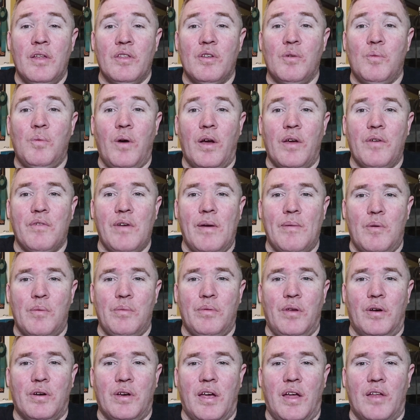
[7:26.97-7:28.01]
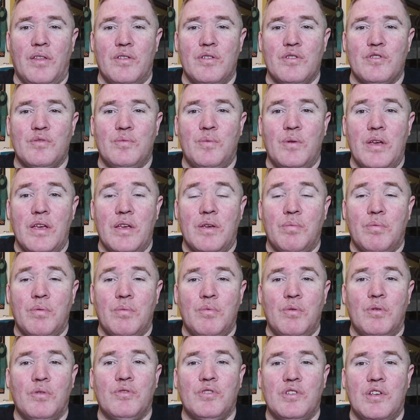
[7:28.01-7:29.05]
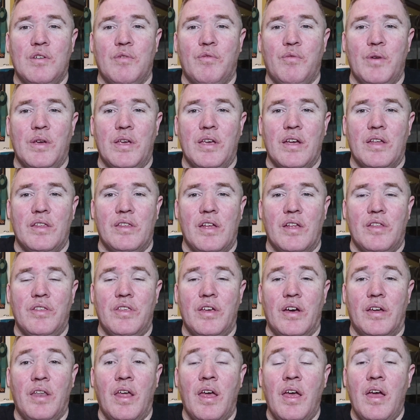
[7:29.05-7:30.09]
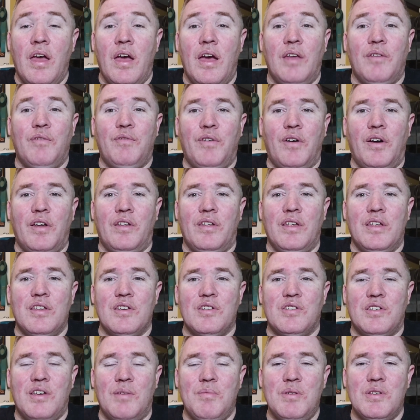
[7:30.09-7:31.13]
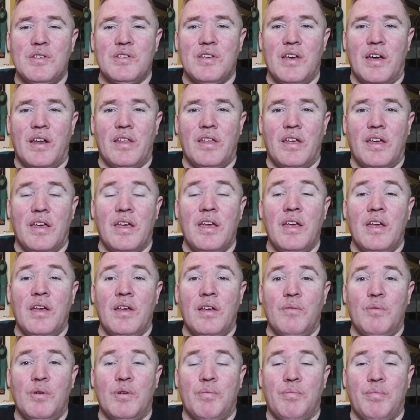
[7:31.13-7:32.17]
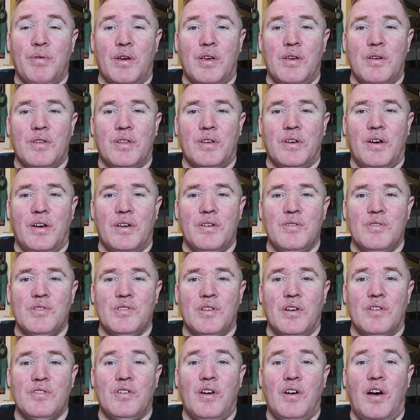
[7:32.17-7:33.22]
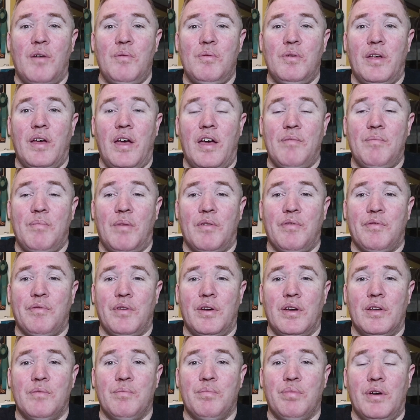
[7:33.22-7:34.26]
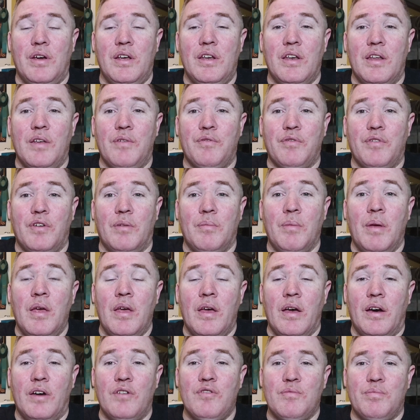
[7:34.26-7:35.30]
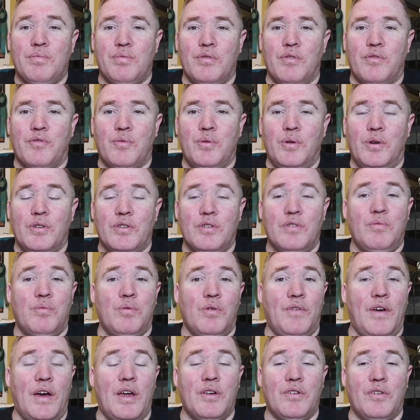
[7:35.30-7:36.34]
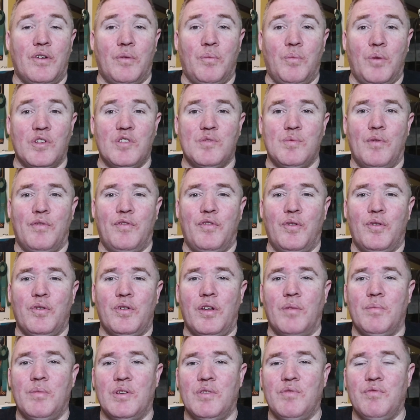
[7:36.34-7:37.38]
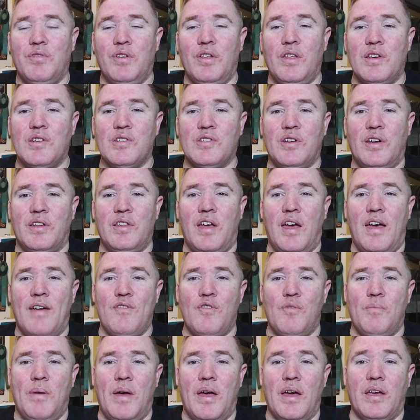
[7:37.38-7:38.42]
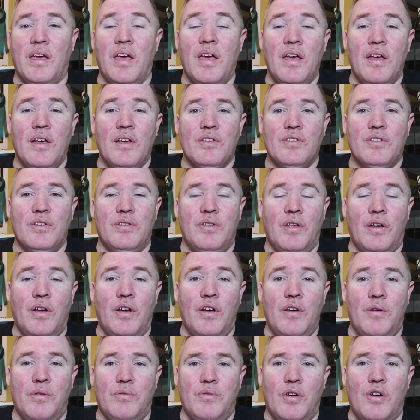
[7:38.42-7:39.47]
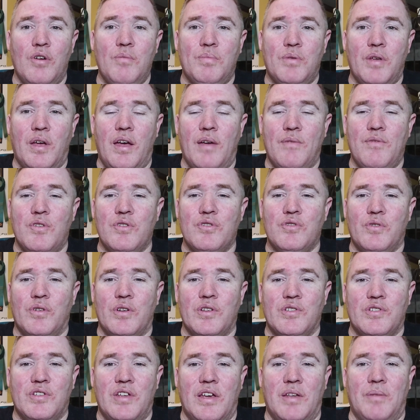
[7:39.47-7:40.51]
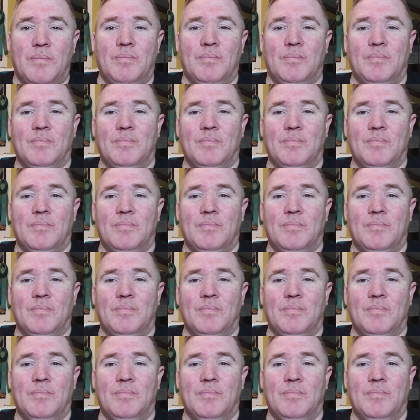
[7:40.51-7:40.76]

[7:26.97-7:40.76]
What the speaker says: the White Rabbit block out this week. We'll see if we can get that done. And finally, this coming Saturday, with Brecky the Guy Who Sews, I will have my friend Brandy from 100 Proof Quilter. We've had her on once before, and I'm really excited to have her back. So I hope to have you join us then.